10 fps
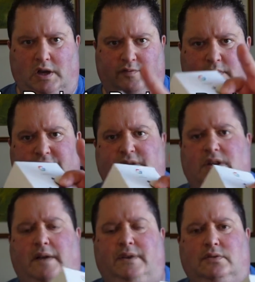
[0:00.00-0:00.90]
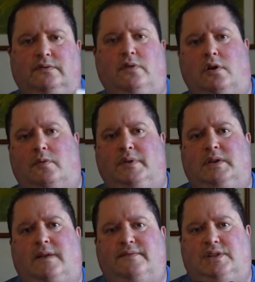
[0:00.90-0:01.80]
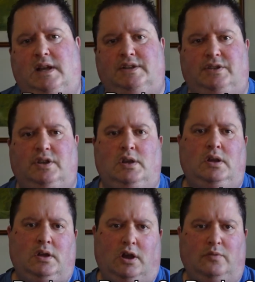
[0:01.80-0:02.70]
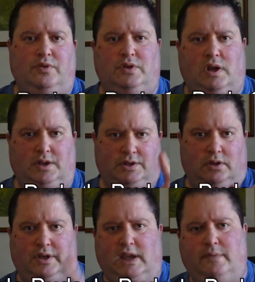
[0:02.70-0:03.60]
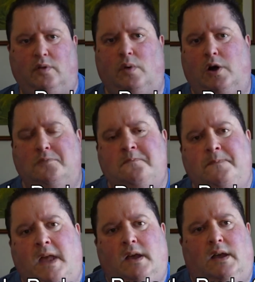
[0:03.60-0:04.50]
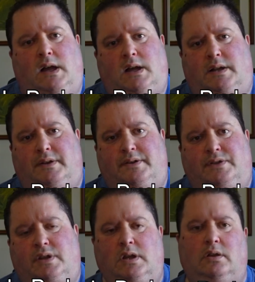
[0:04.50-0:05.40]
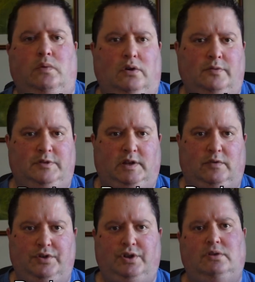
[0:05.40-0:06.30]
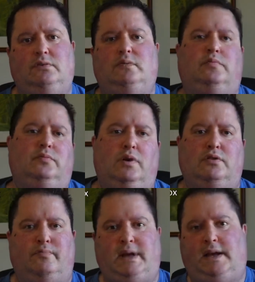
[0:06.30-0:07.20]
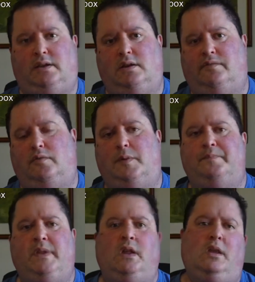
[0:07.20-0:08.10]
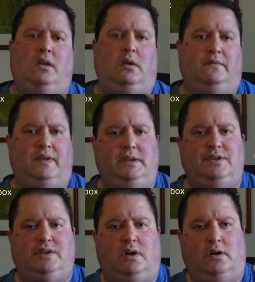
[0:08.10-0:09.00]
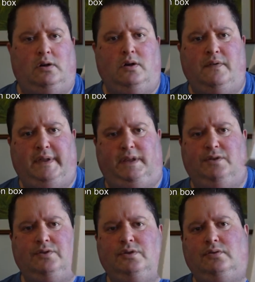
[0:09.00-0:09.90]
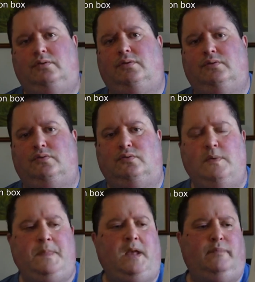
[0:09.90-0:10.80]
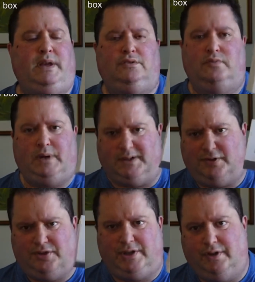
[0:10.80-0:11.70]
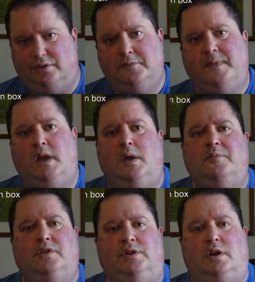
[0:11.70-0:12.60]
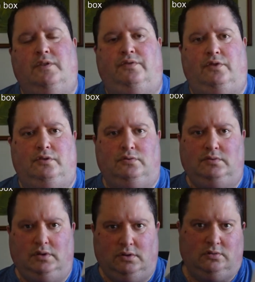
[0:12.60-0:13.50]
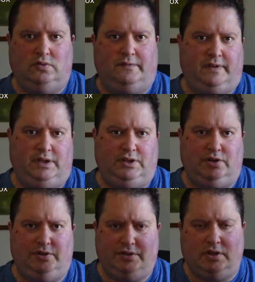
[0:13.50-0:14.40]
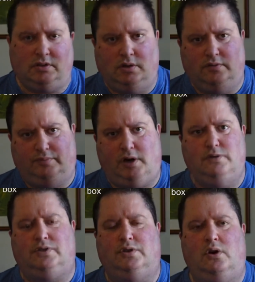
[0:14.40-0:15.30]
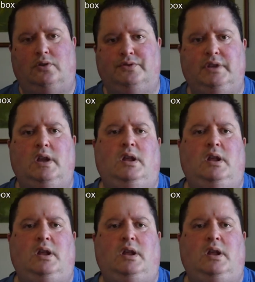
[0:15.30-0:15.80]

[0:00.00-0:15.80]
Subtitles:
everyone, this is Gavin from Gavin's Gadgets. Hope you guys are keeping well, and welcome to anyone new. Welcome back everyone. These are the new Google Pixel Buds 2. I'm going to go through all the features, pros and cons,